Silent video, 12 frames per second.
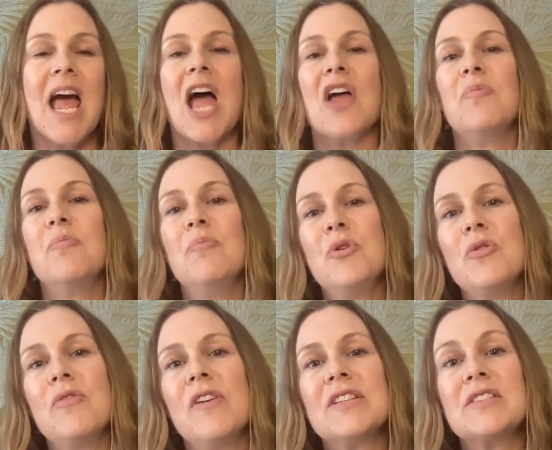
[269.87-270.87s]
and
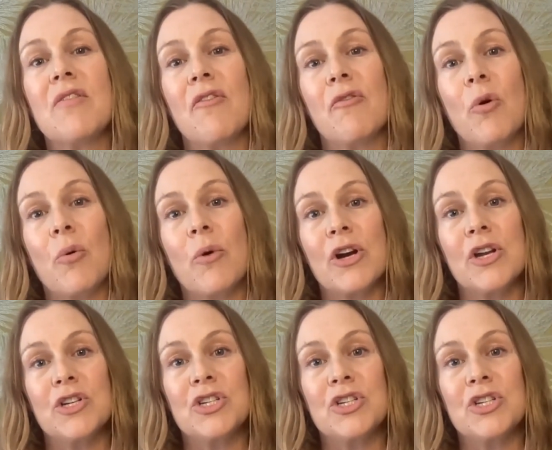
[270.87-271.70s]
move us forward